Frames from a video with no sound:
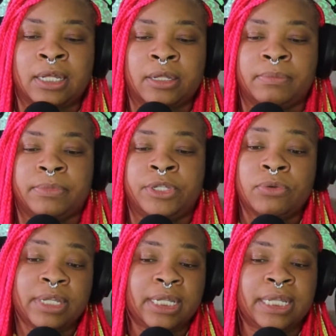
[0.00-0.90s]
you
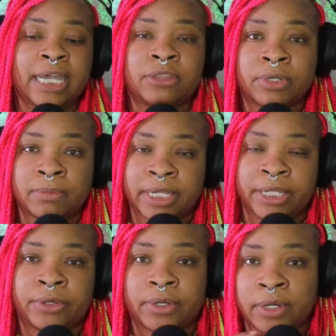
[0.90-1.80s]
can gather and plan
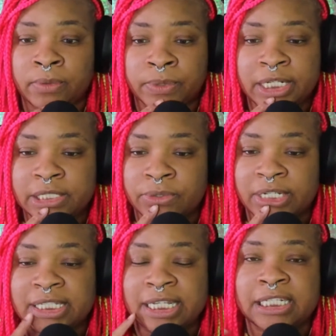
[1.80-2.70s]
your own
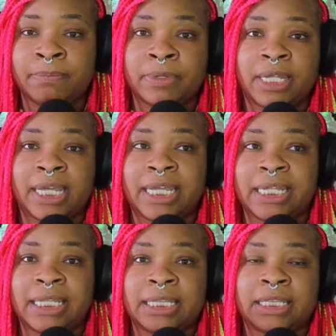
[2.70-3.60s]
resources, but
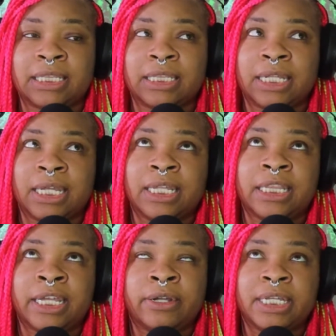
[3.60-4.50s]

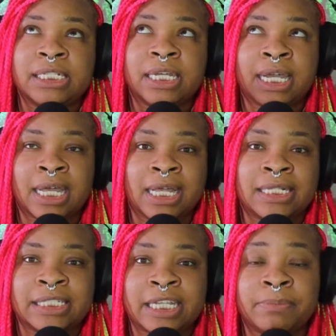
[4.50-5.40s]
there is a
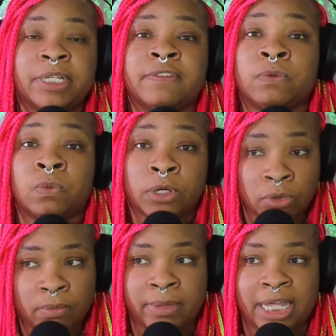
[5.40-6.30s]
concept of
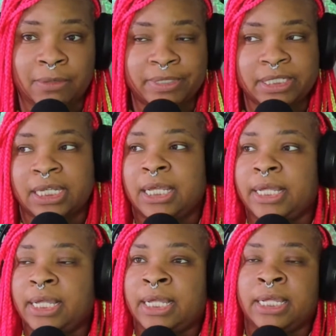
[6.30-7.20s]
roadmaps.
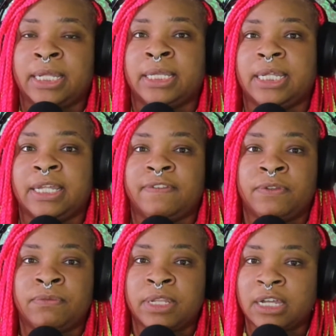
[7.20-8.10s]
And if
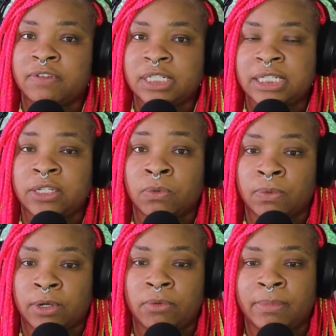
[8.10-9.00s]
you've never seen a
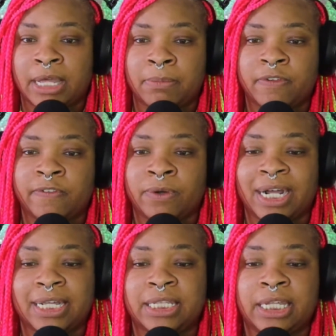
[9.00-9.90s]
roadmap before,
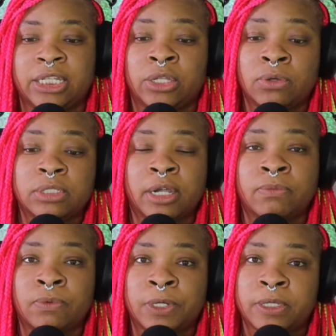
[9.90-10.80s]
I think those are
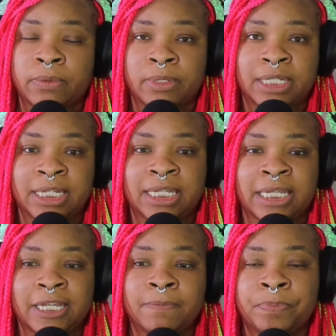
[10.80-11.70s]
really, really
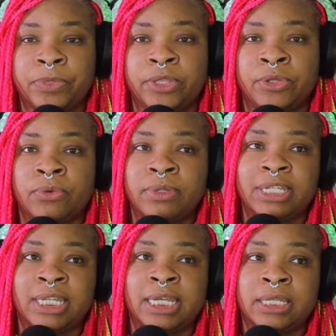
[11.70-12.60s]
key. You
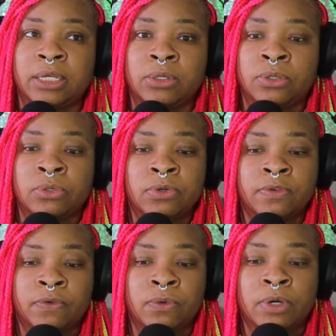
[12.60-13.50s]
can Google
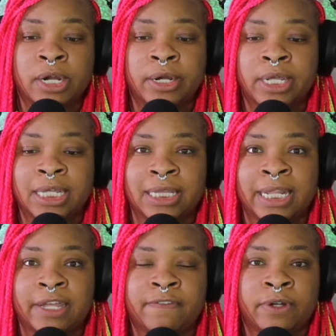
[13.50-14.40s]
for,
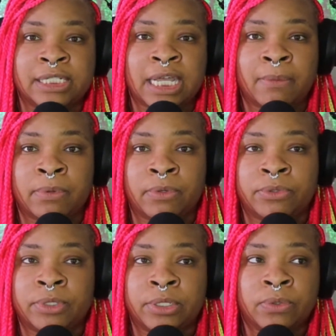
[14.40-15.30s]
like, for example,
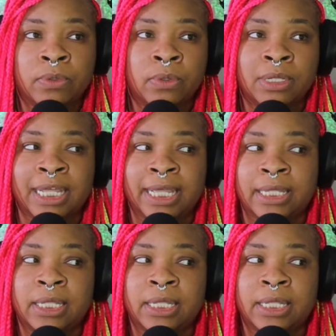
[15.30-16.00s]
you can Google like